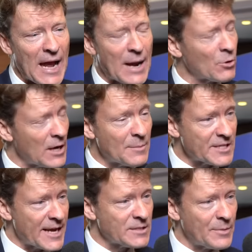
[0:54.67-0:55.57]
And what I'm
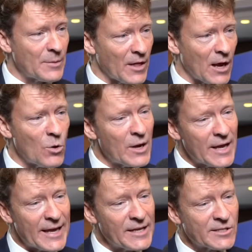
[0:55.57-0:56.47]
saying to people, though,
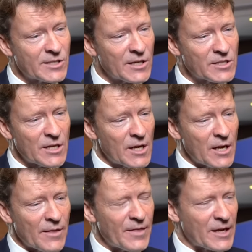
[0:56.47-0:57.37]
is that
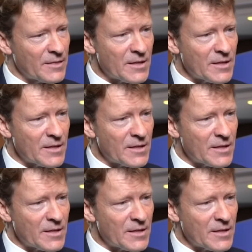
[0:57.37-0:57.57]
The,